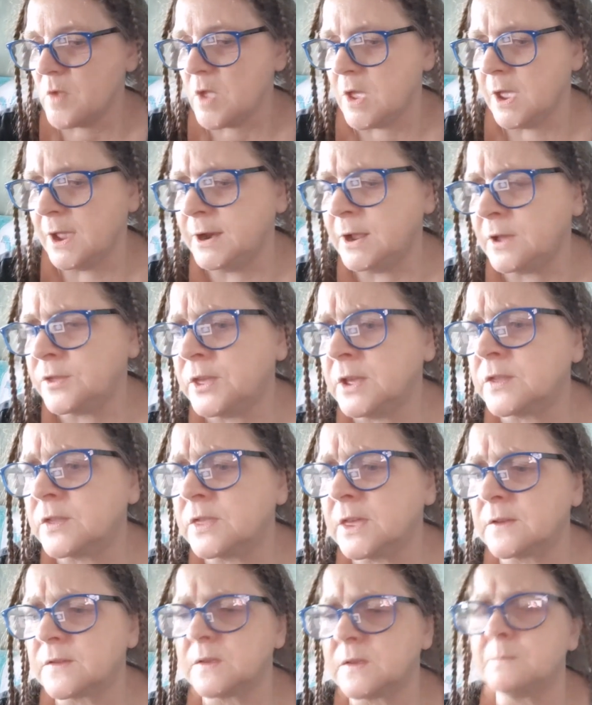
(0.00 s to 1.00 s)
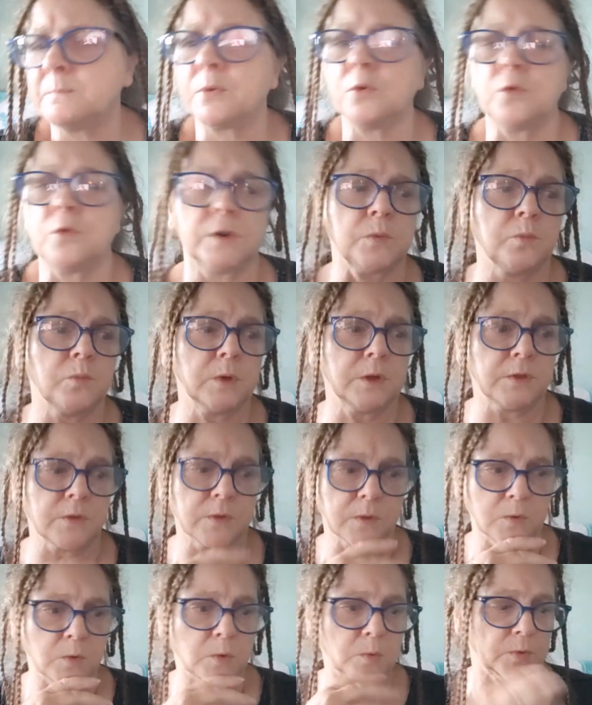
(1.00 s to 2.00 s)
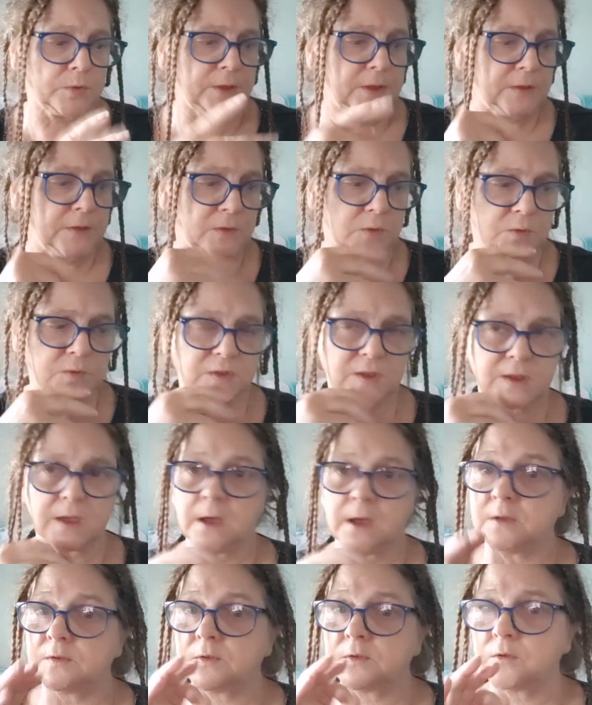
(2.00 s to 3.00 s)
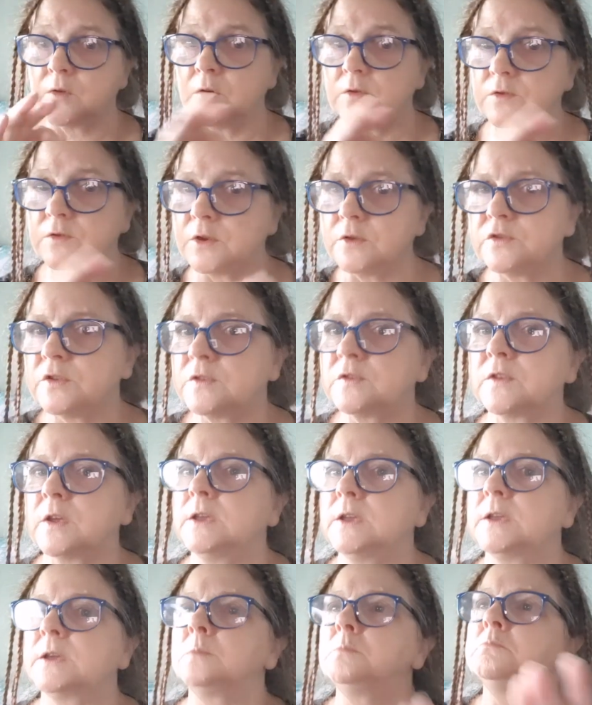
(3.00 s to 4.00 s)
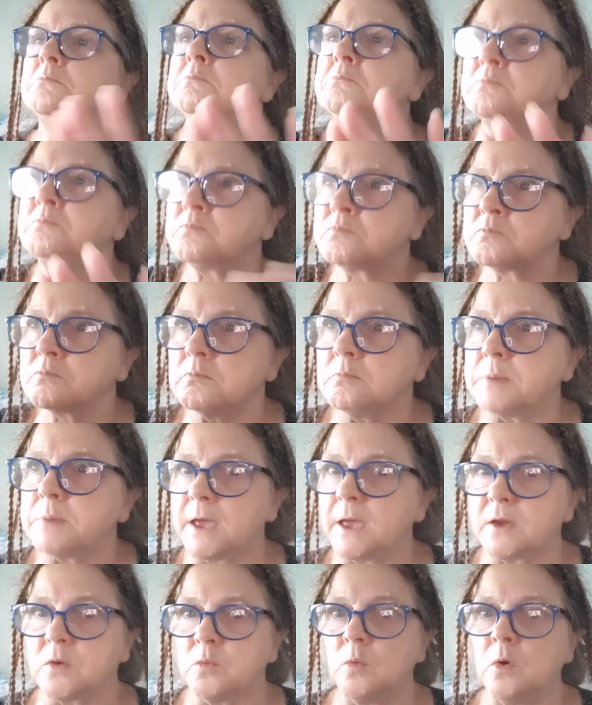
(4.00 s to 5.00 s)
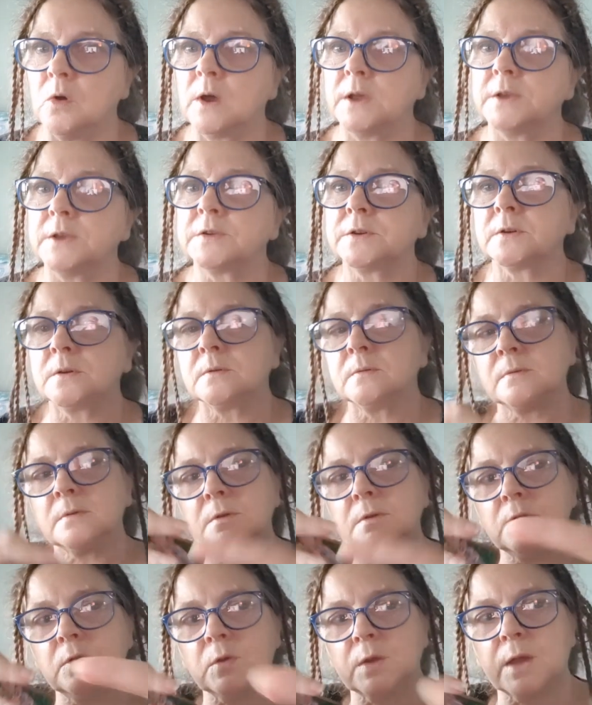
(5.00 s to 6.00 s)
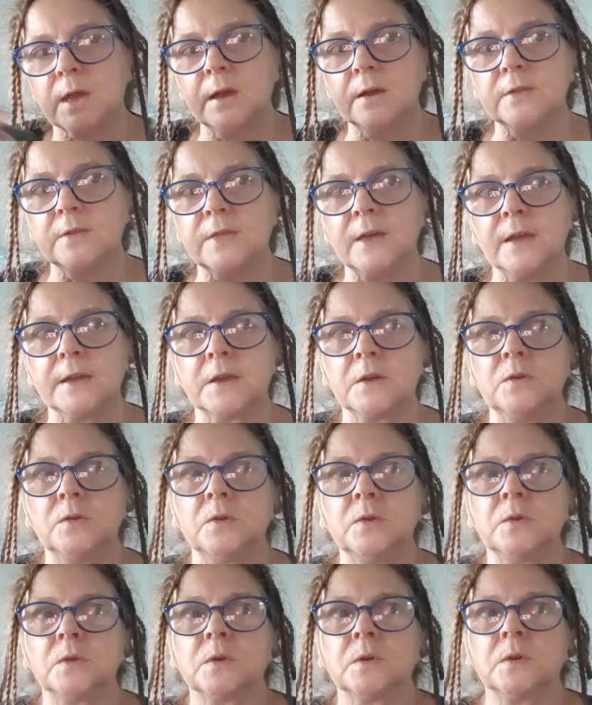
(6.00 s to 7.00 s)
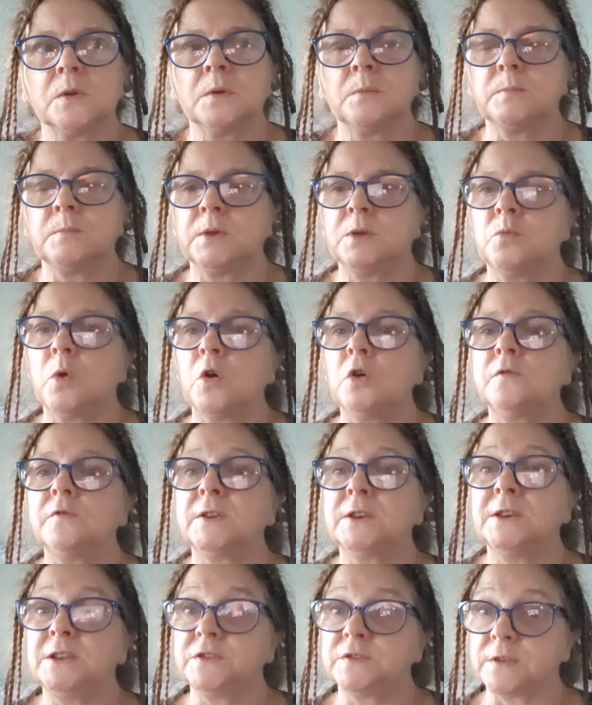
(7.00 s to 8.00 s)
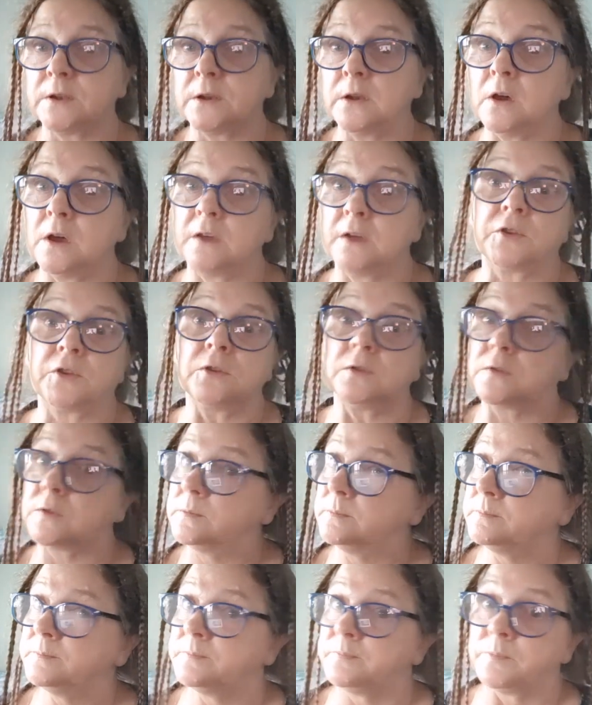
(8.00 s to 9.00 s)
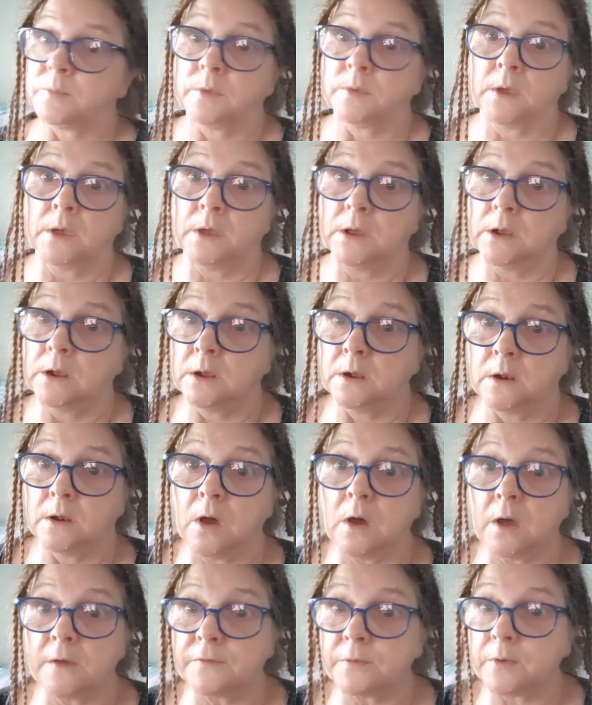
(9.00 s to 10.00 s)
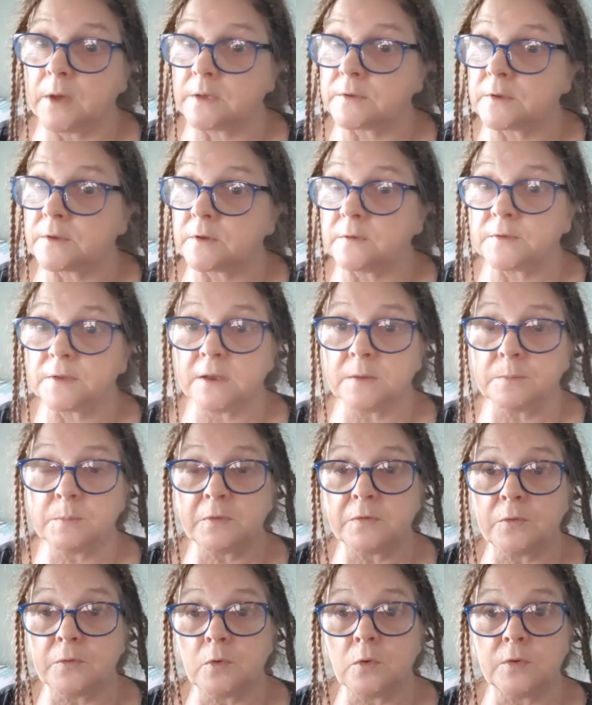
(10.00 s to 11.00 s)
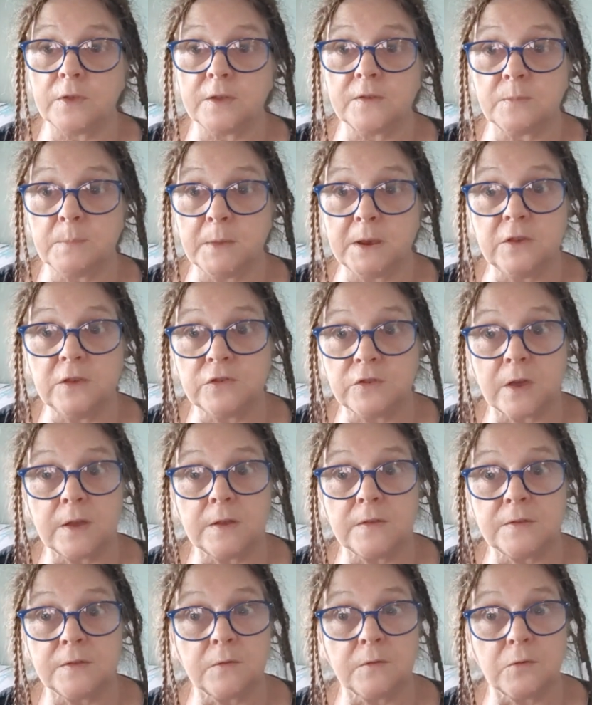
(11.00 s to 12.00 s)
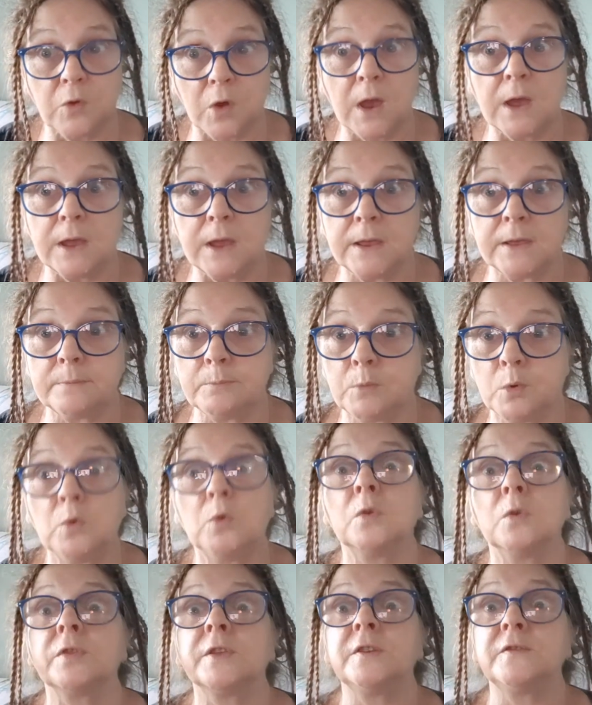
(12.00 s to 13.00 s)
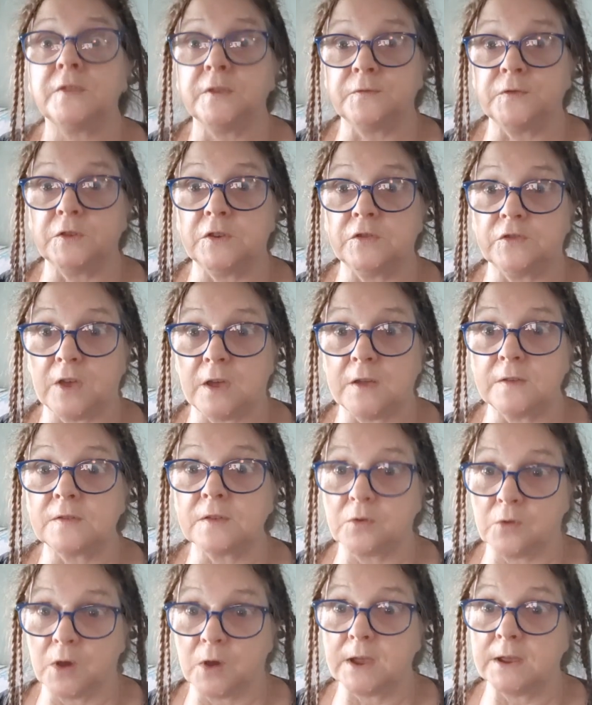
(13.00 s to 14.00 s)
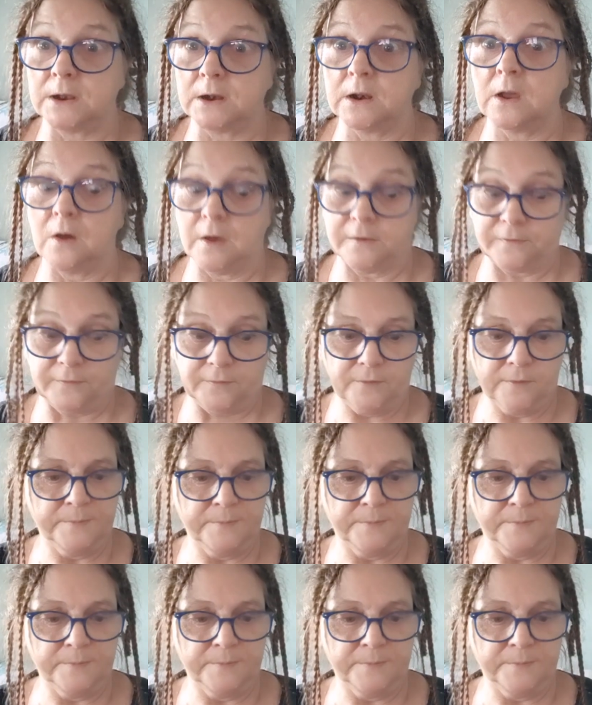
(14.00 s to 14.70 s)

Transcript: And I think that's important with all these sorts of cars. No, don't just take them black and white. Look how they can be woven into life because life, as I've said before, there's many shades of grey. More than 50 shades of grey in life.